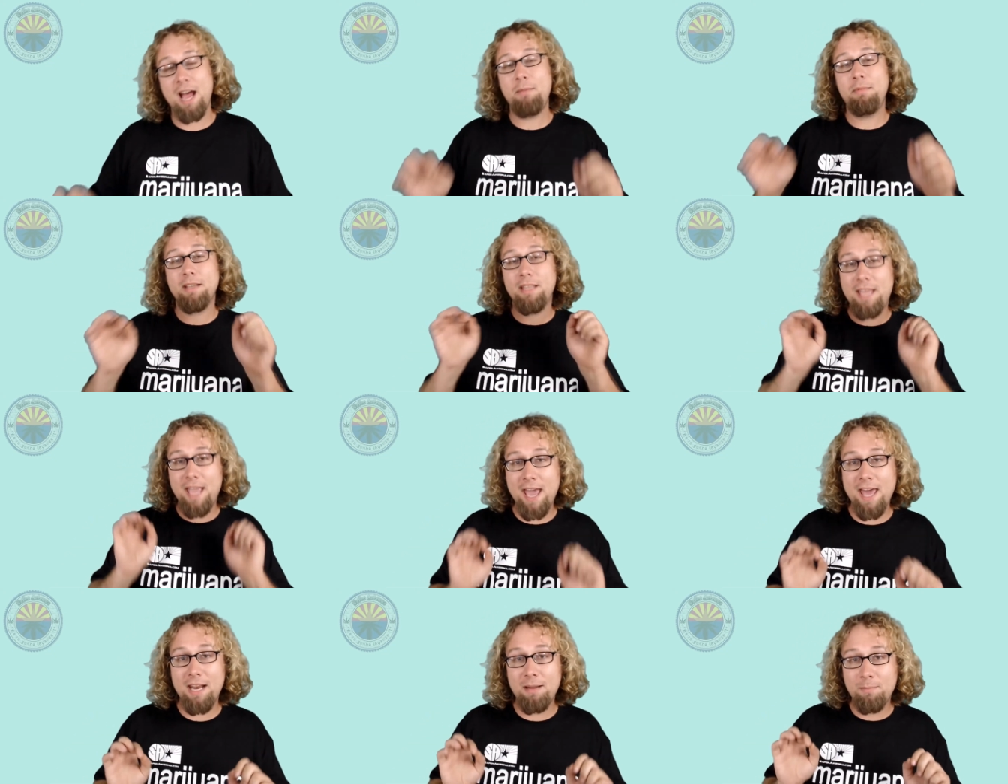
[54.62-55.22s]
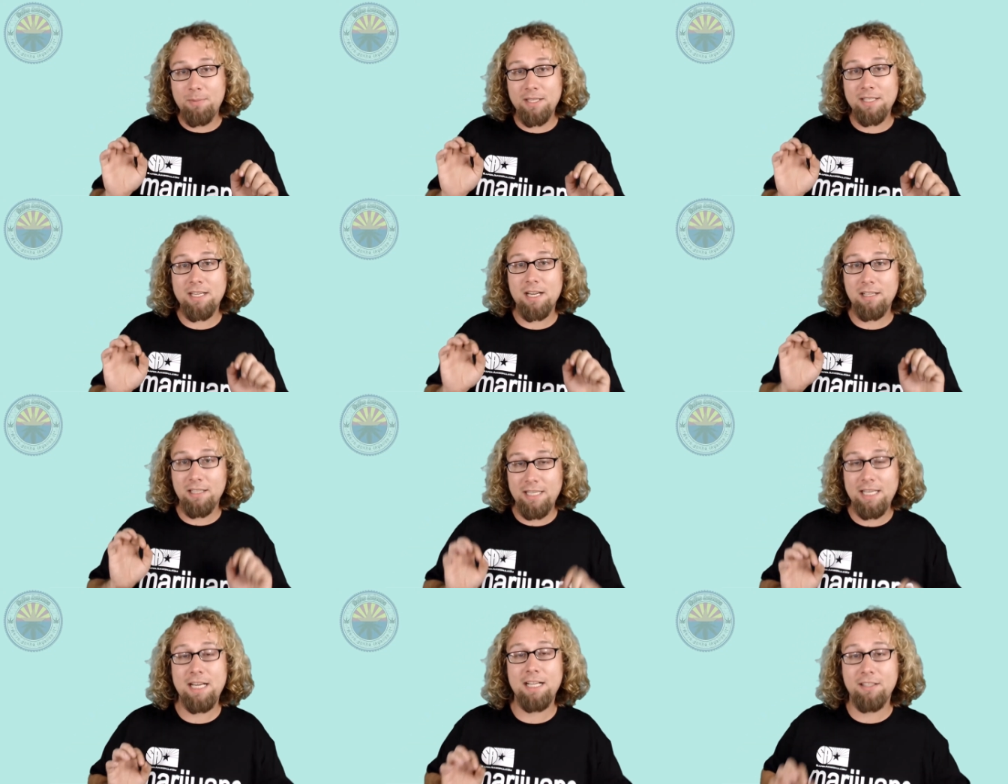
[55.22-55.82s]
I'm a cannabis
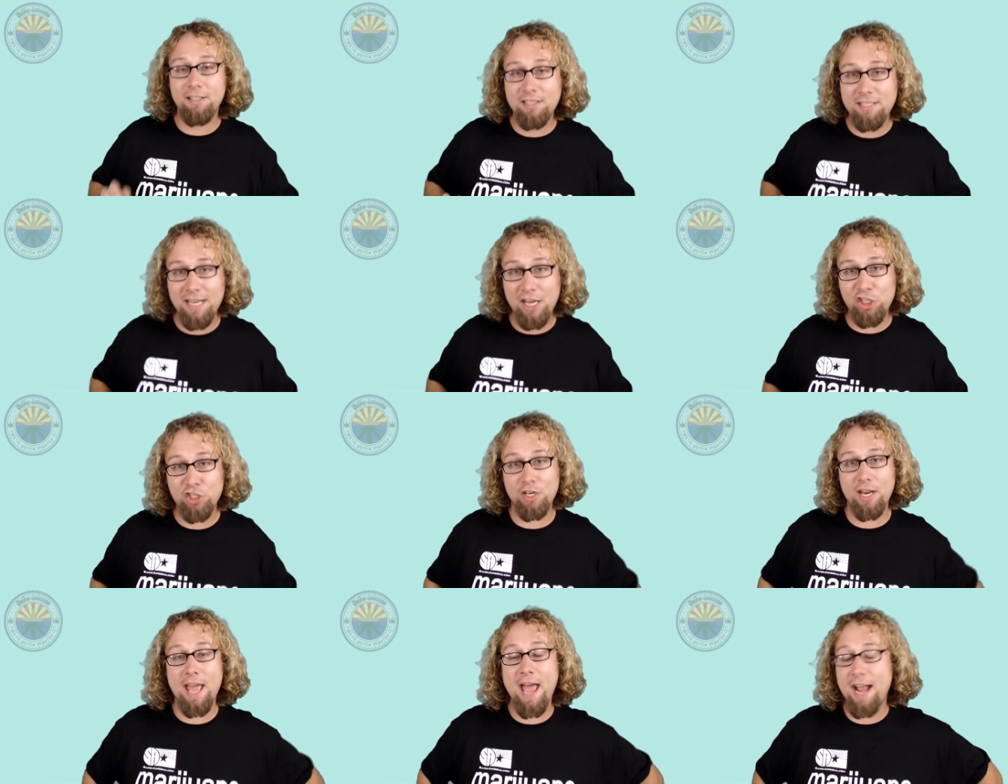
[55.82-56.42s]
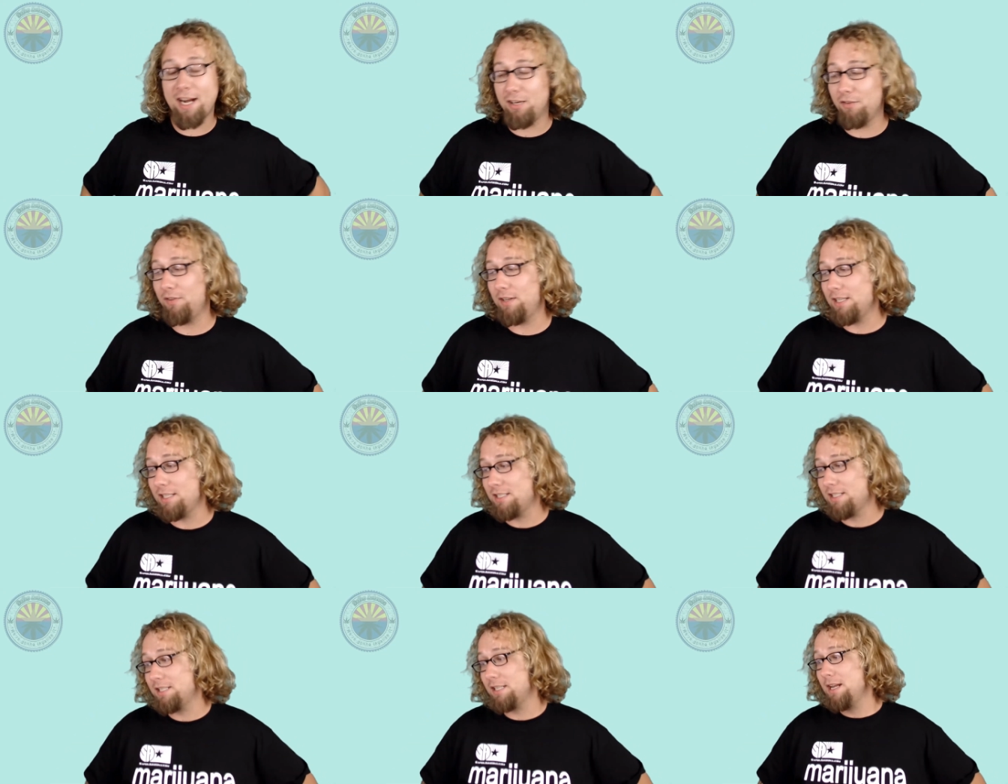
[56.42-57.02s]
legalization
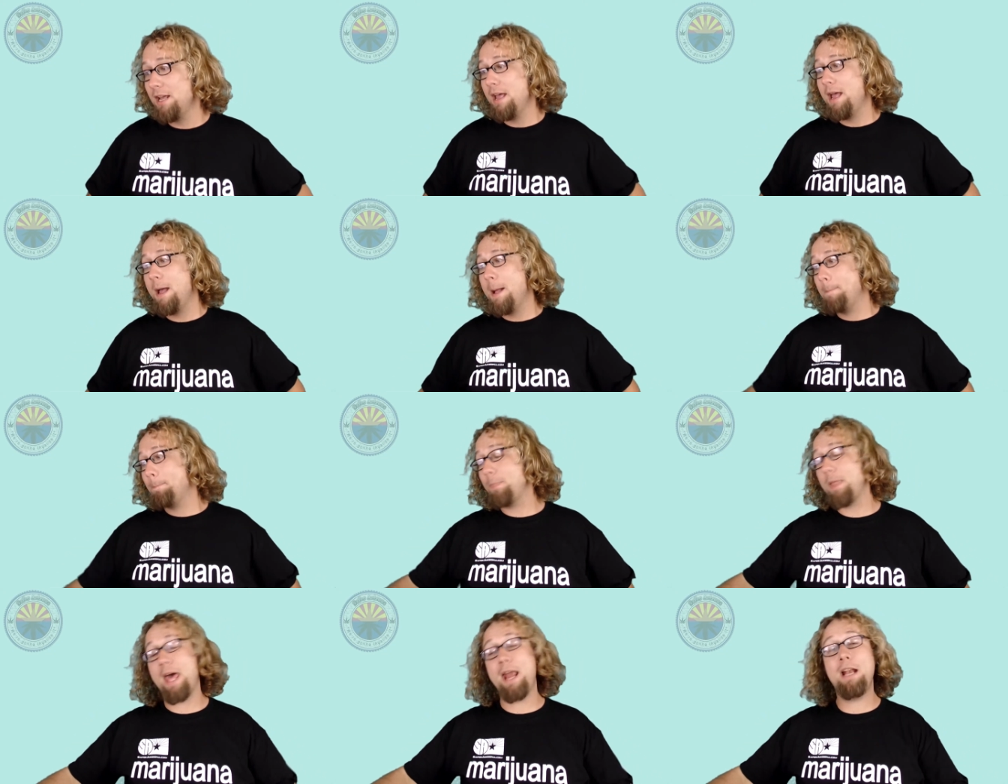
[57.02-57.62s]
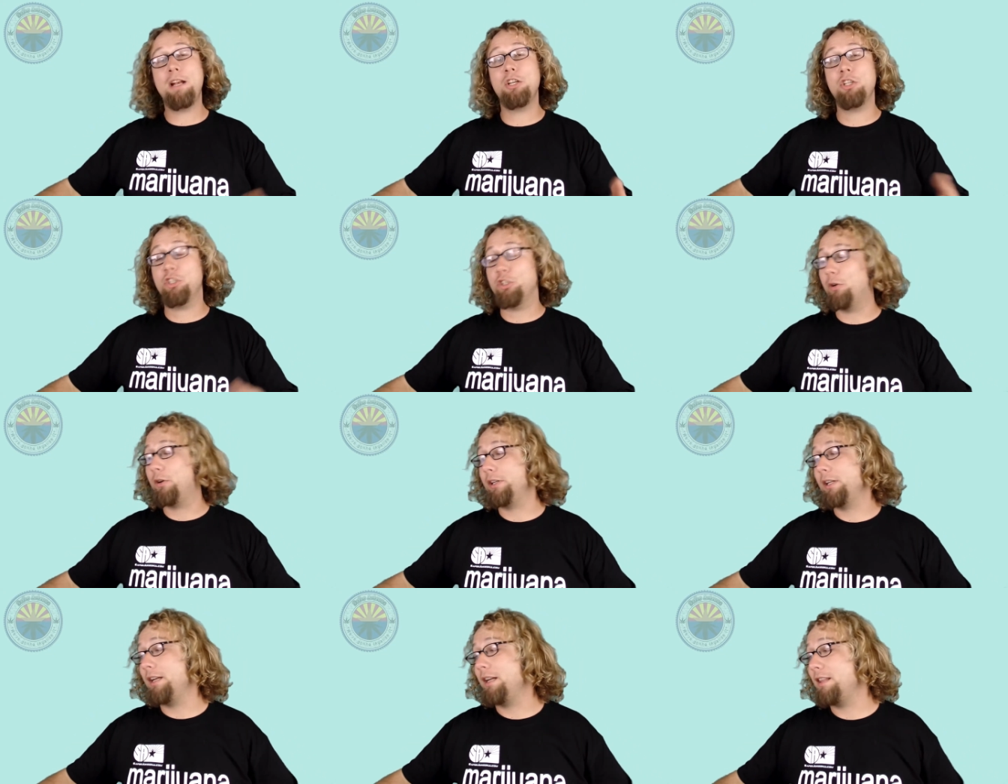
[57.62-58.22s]
activist. I didn't
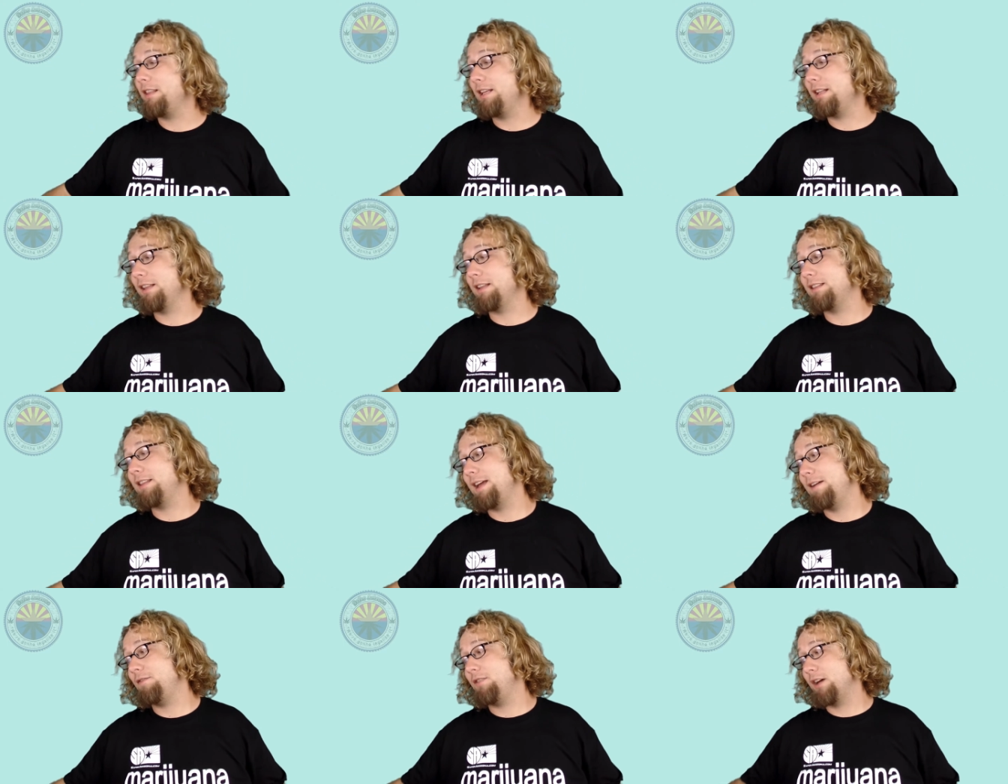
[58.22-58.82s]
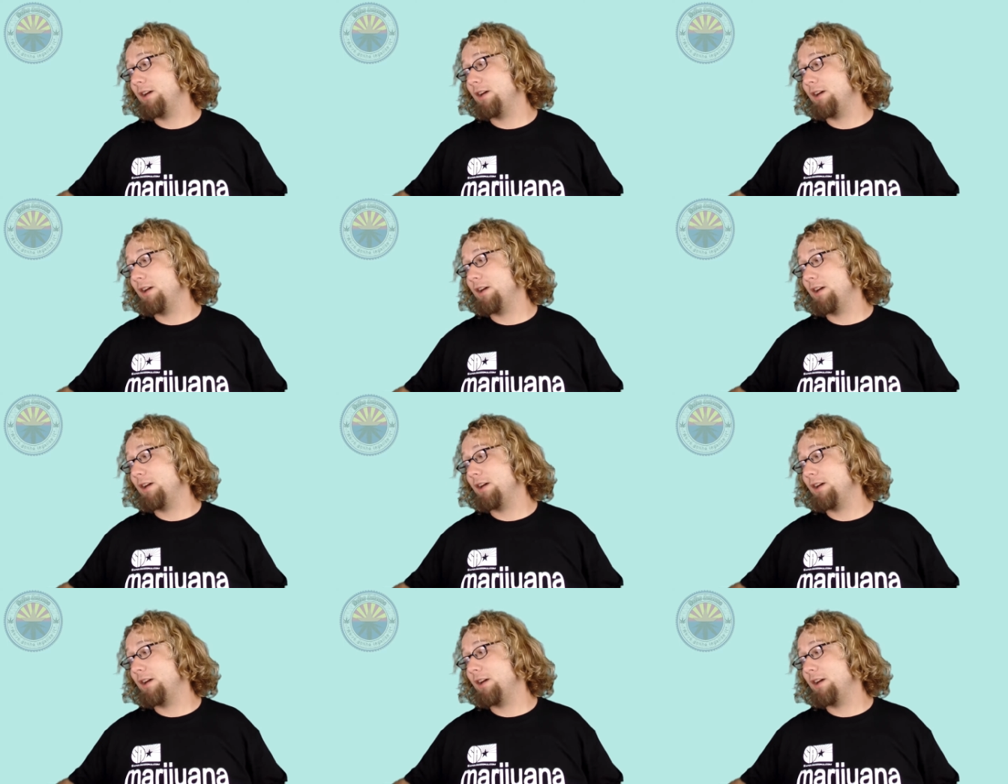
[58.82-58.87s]
join anything that they've